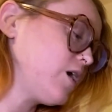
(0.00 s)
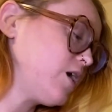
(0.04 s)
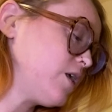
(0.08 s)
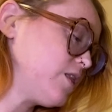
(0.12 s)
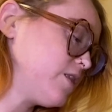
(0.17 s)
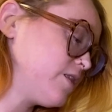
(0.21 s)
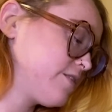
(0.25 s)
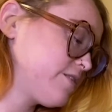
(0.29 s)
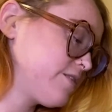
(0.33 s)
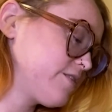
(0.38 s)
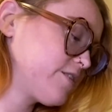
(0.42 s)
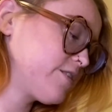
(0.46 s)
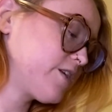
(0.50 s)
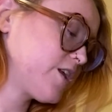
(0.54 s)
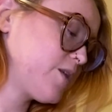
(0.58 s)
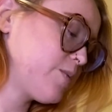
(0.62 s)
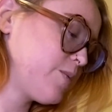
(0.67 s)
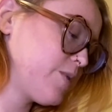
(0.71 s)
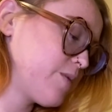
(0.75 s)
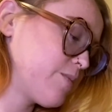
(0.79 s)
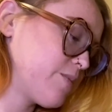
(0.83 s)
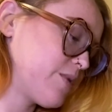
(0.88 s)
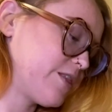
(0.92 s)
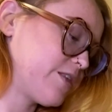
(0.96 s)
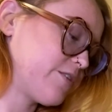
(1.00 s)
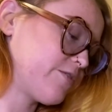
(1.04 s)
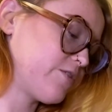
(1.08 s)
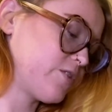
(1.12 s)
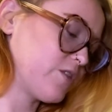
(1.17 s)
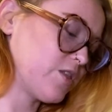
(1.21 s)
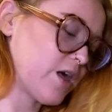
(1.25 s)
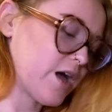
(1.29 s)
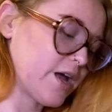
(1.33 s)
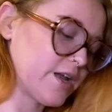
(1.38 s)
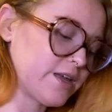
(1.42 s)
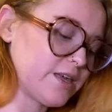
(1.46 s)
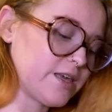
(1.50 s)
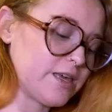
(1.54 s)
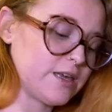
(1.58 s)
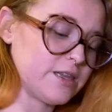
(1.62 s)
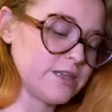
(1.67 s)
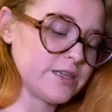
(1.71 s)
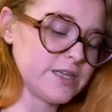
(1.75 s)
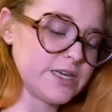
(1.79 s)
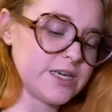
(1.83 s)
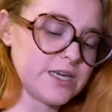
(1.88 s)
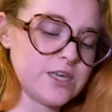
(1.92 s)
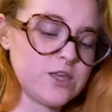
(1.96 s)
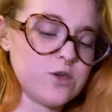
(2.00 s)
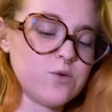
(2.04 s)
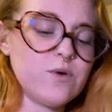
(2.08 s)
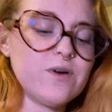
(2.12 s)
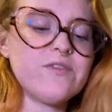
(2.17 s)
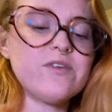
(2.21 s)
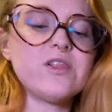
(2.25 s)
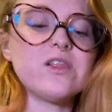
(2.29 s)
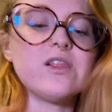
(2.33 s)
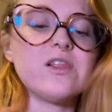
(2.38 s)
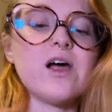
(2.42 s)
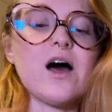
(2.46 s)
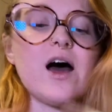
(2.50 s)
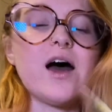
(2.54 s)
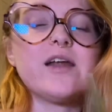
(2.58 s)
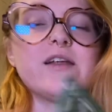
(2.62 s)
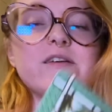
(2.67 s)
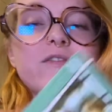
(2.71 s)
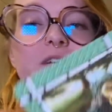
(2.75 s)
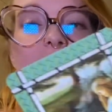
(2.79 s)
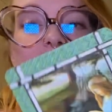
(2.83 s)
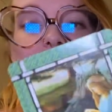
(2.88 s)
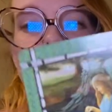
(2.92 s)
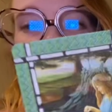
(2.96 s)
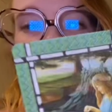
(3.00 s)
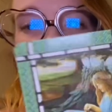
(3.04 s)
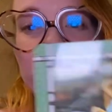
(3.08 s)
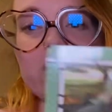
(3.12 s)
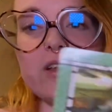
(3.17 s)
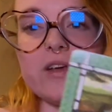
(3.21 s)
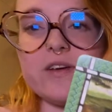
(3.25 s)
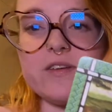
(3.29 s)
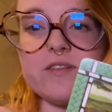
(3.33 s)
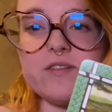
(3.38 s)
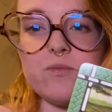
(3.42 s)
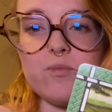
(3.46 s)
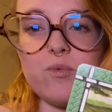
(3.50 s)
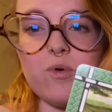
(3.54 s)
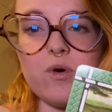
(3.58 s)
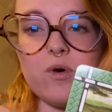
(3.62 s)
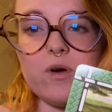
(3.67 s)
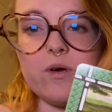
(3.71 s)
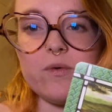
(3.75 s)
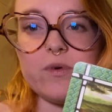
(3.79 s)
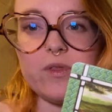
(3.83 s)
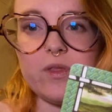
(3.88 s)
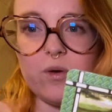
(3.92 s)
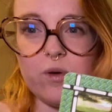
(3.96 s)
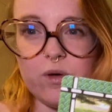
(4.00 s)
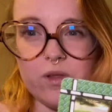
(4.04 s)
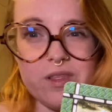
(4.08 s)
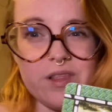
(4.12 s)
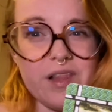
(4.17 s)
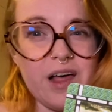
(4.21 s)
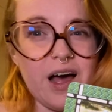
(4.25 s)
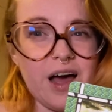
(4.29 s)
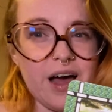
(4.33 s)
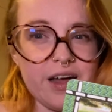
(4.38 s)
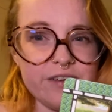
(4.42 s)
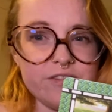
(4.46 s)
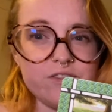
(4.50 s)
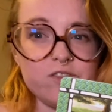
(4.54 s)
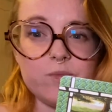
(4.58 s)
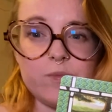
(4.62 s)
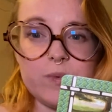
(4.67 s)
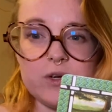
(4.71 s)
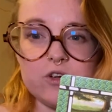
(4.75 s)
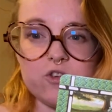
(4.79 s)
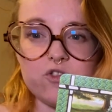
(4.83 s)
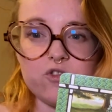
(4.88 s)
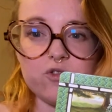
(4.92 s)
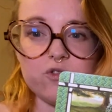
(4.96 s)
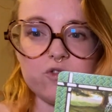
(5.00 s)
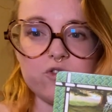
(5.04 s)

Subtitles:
This is going to be a month of a lot of healing. You have a lot of angelic support with you, a lot of spiritual